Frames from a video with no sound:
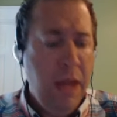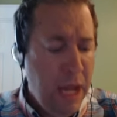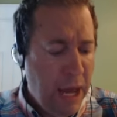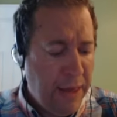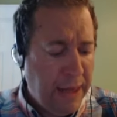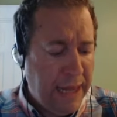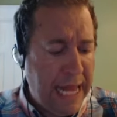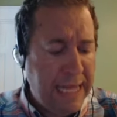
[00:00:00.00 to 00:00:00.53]

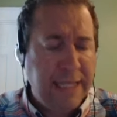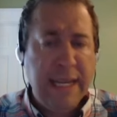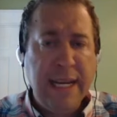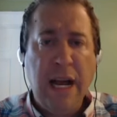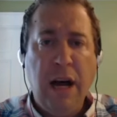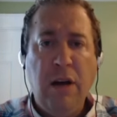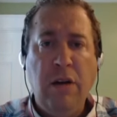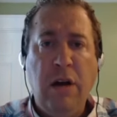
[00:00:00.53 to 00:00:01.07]
The last thing
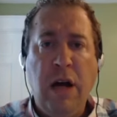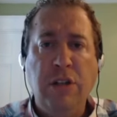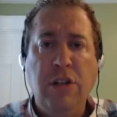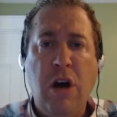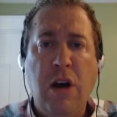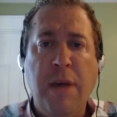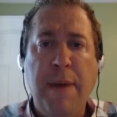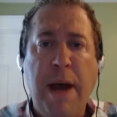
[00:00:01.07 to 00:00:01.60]
I'll
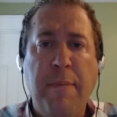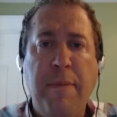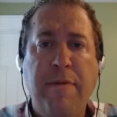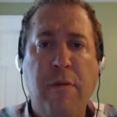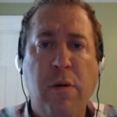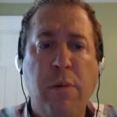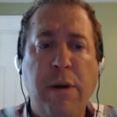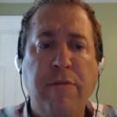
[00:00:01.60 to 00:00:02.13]
talk about
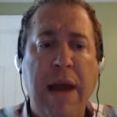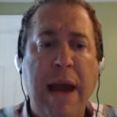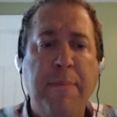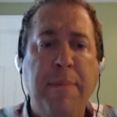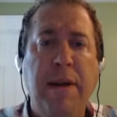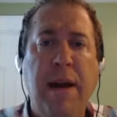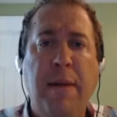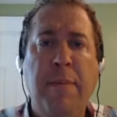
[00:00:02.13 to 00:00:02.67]
before we
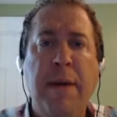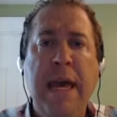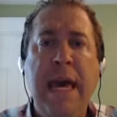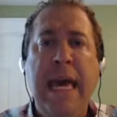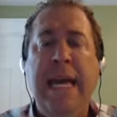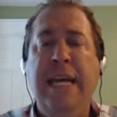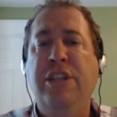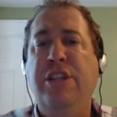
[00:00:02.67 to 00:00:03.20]
wrap it up
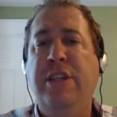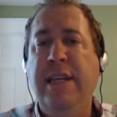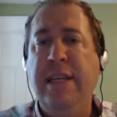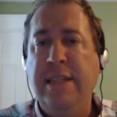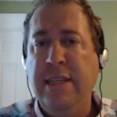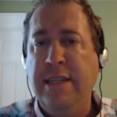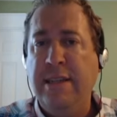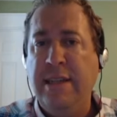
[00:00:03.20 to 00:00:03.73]
is
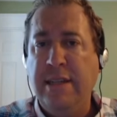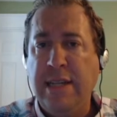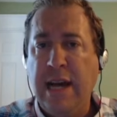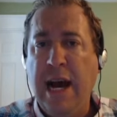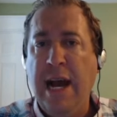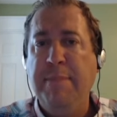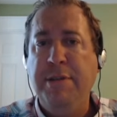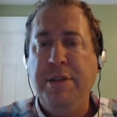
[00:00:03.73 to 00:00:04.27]
this is the
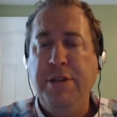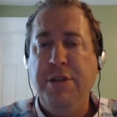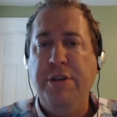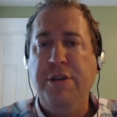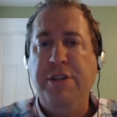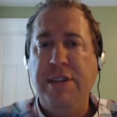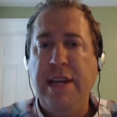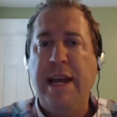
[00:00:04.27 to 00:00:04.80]
time to do
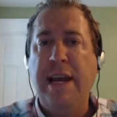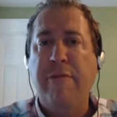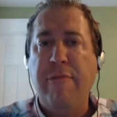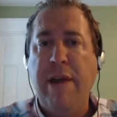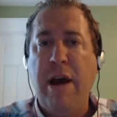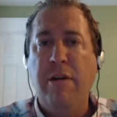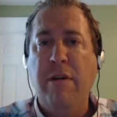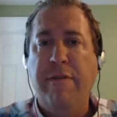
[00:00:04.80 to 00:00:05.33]
your second
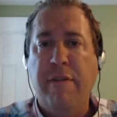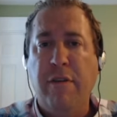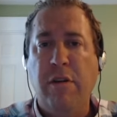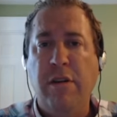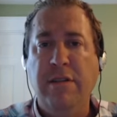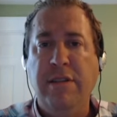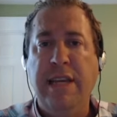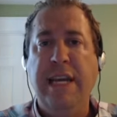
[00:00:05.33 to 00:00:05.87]
round of
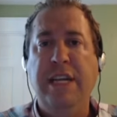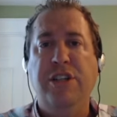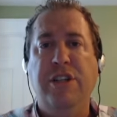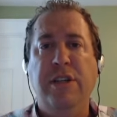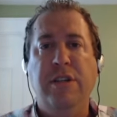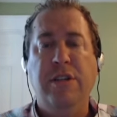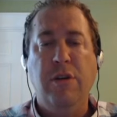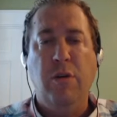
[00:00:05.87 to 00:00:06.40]

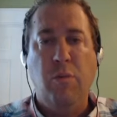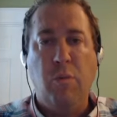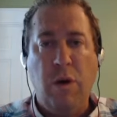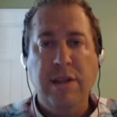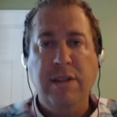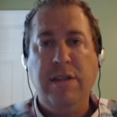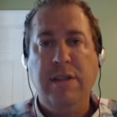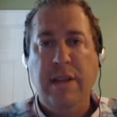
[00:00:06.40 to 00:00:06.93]
fertilization. So
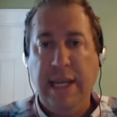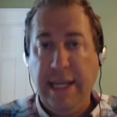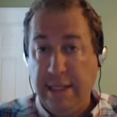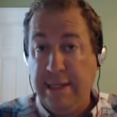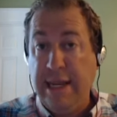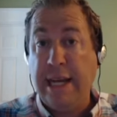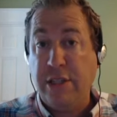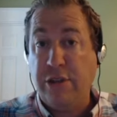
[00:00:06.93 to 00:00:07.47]
once
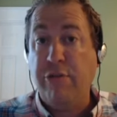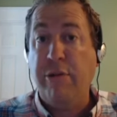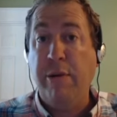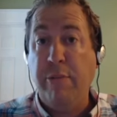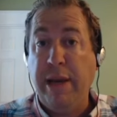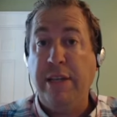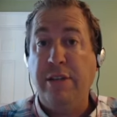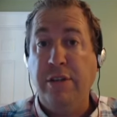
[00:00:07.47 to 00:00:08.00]
these next 3
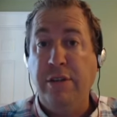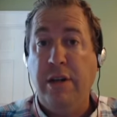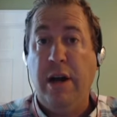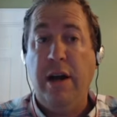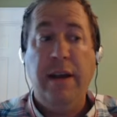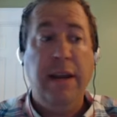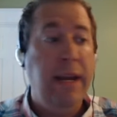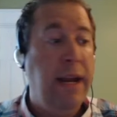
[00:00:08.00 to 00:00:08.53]
weeks are
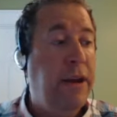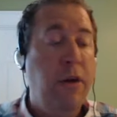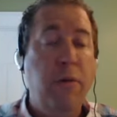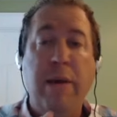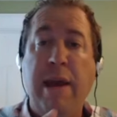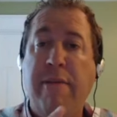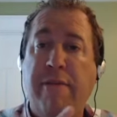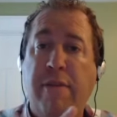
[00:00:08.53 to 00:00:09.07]
done, and I know
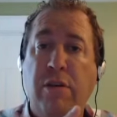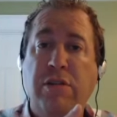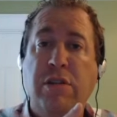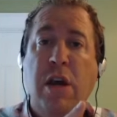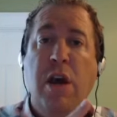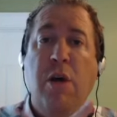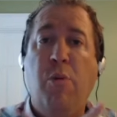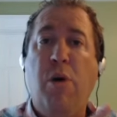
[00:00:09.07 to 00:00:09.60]
we have folks
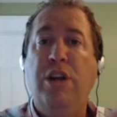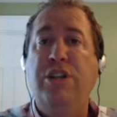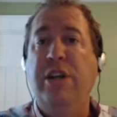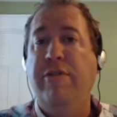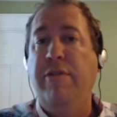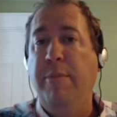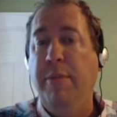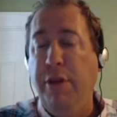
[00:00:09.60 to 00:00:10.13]
watching
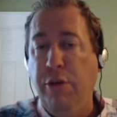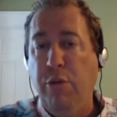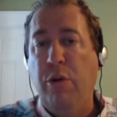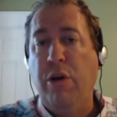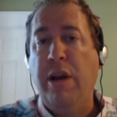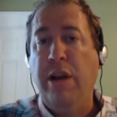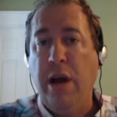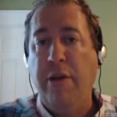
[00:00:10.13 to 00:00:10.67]
from New
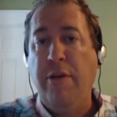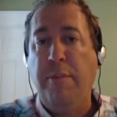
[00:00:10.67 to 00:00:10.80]
York and other